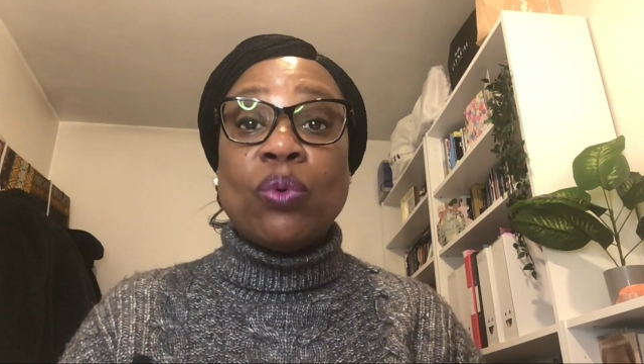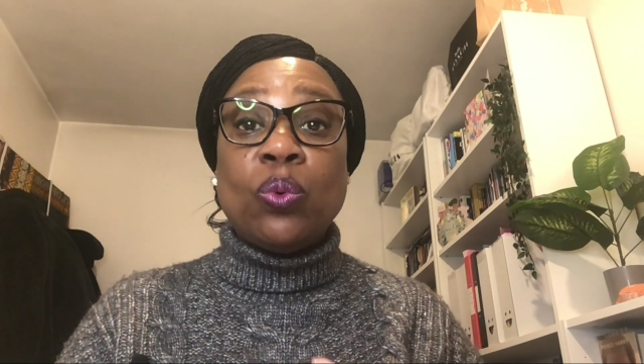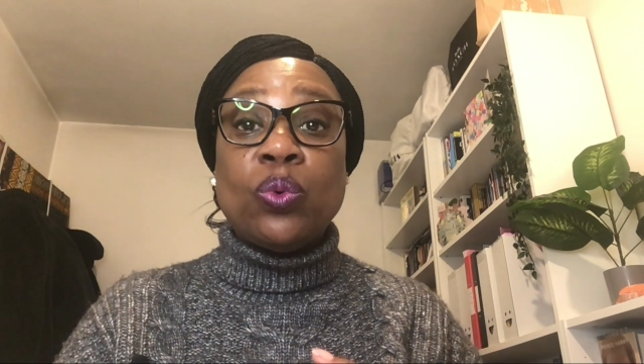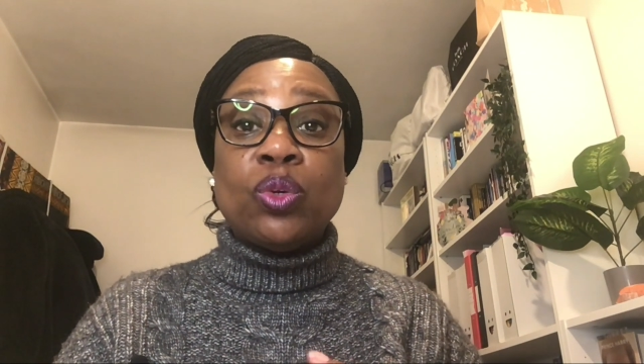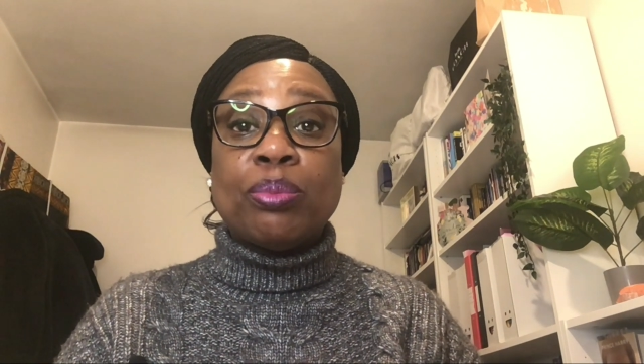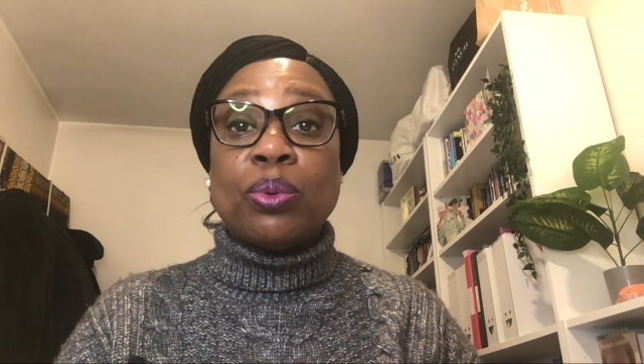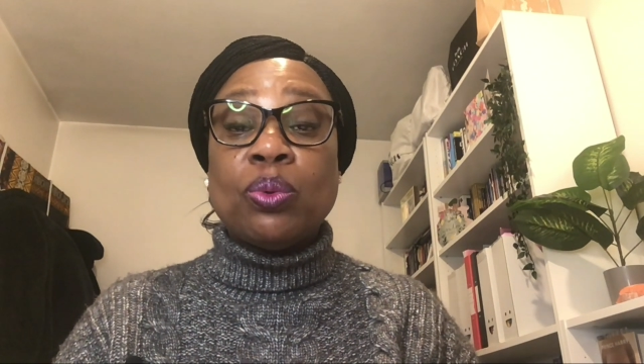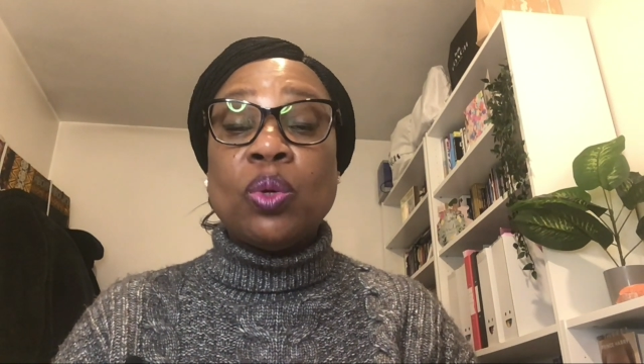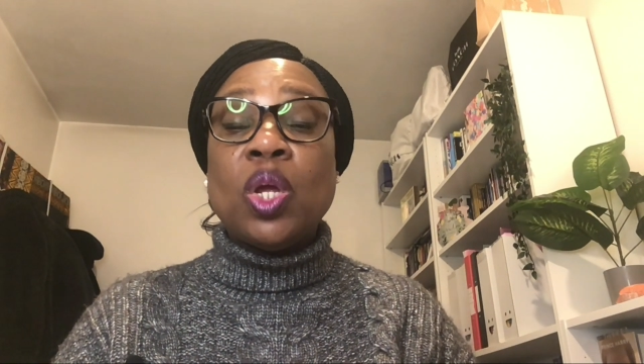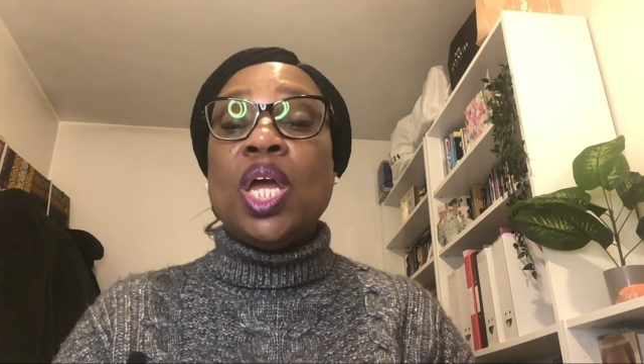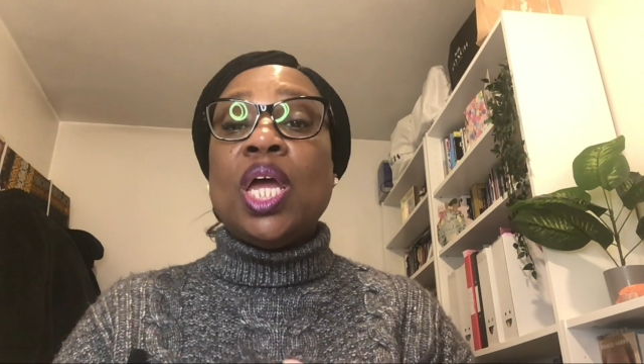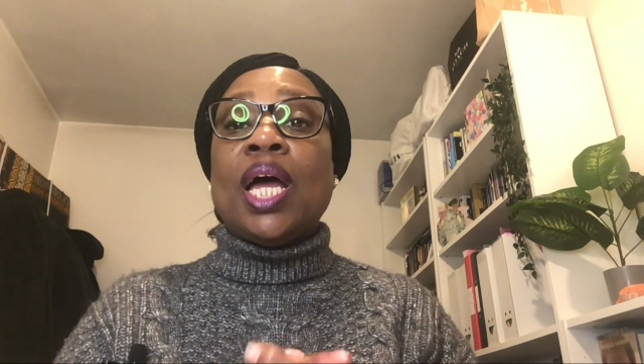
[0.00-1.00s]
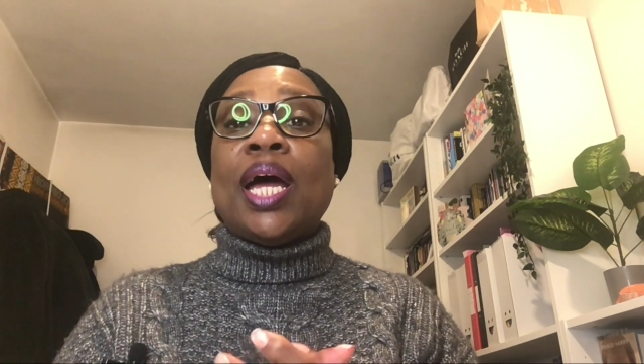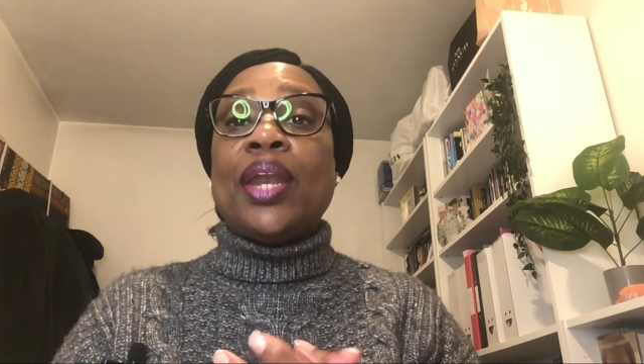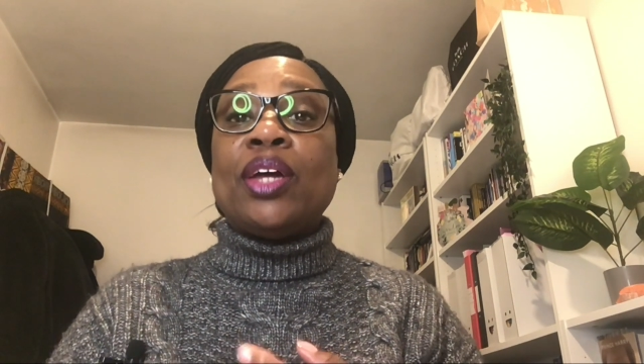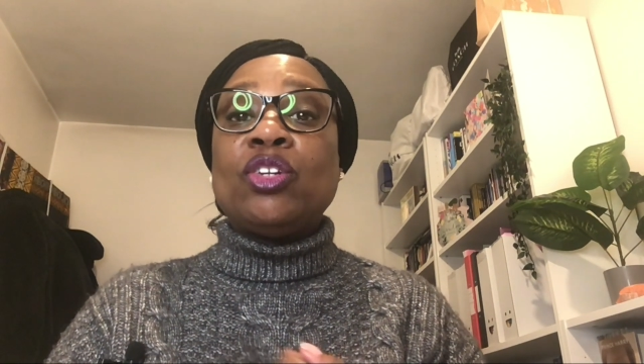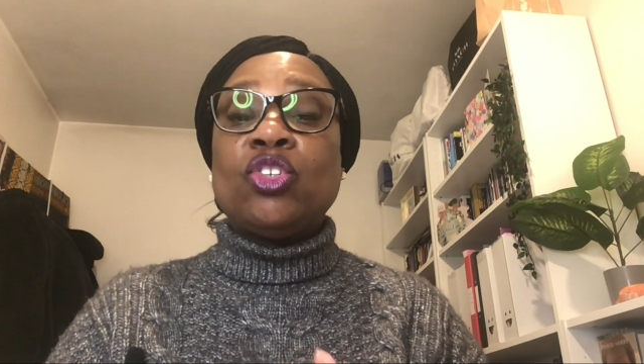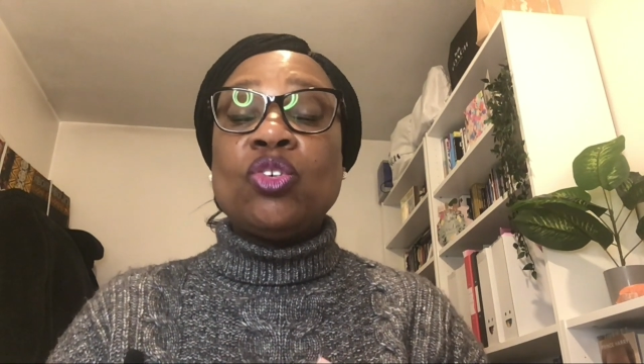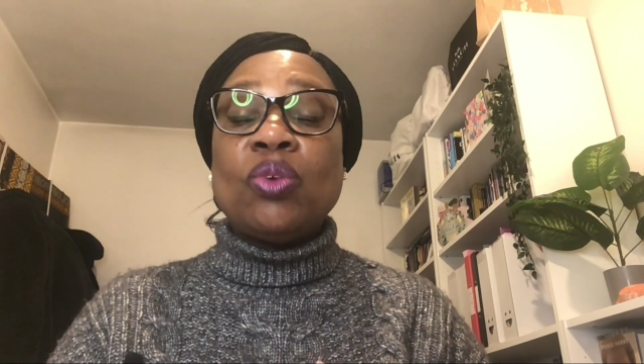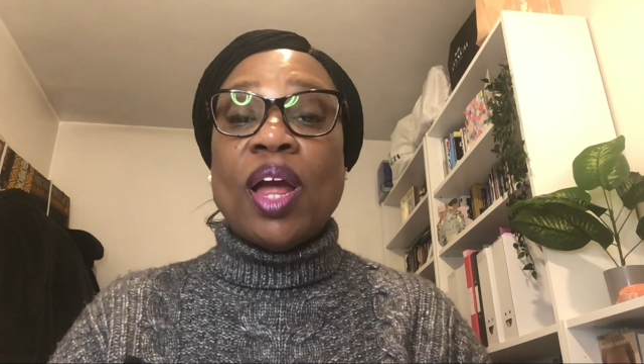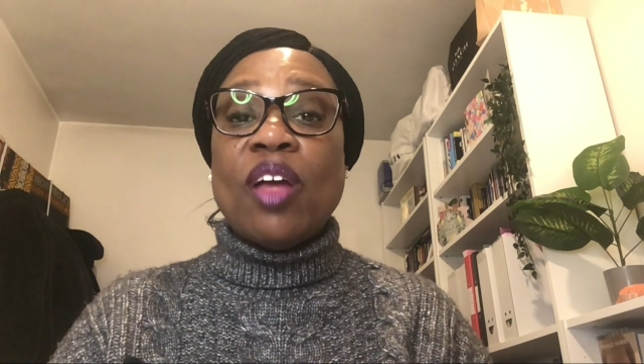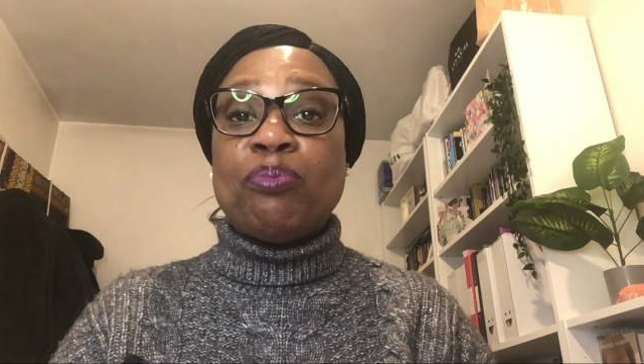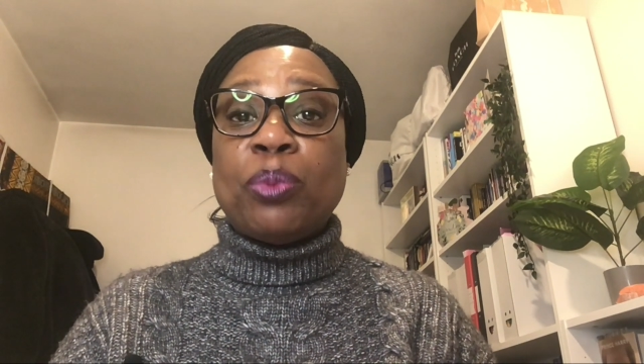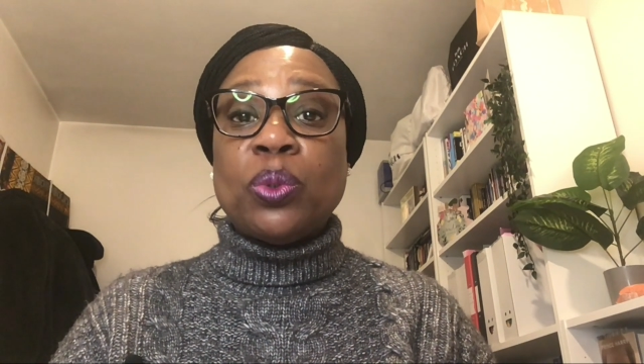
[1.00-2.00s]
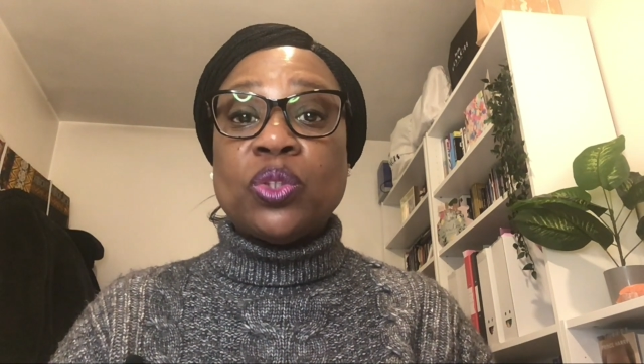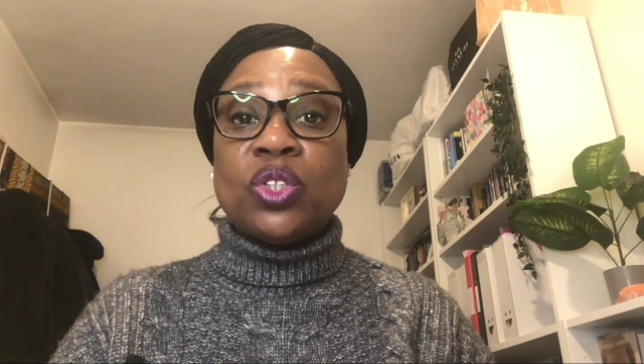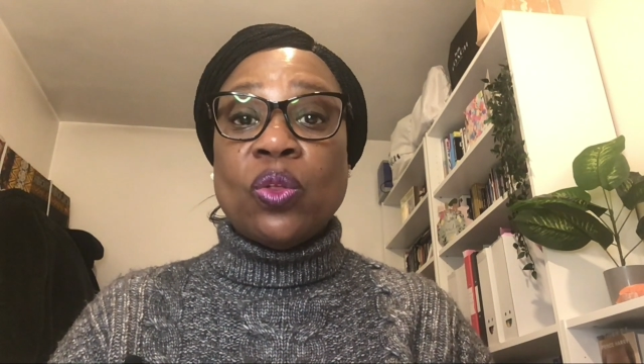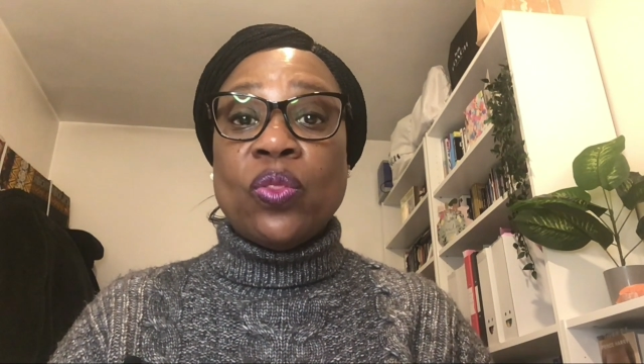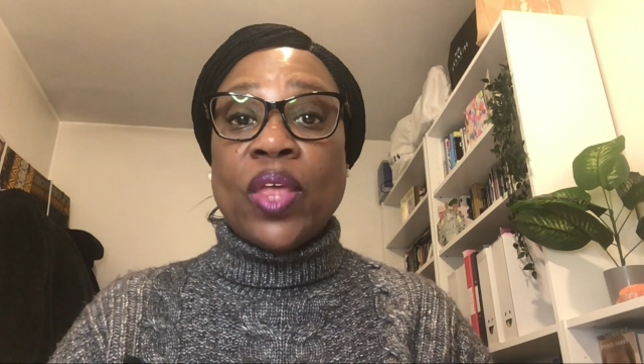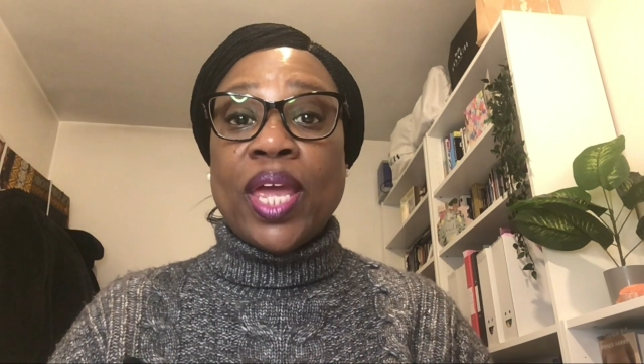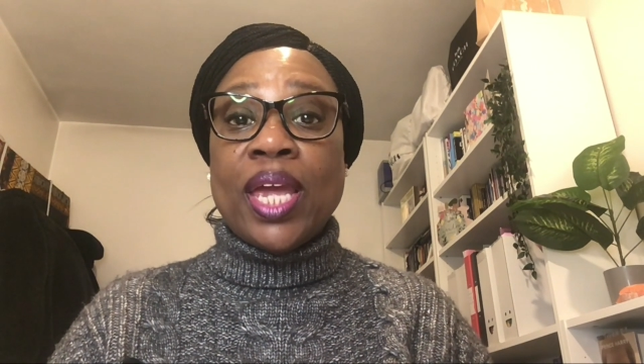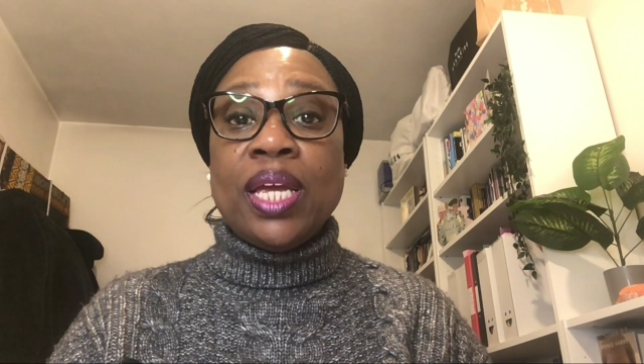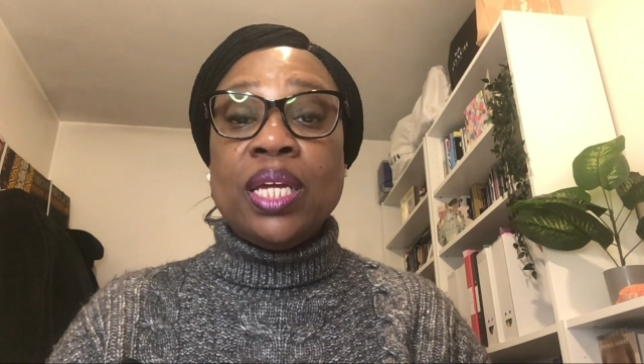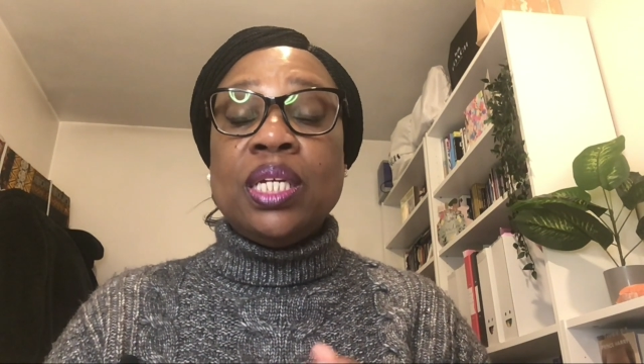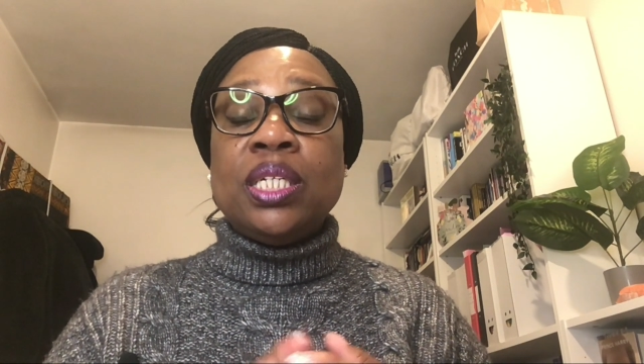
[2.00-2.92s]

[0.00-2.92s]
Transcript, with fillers: Audible and I do have books on there.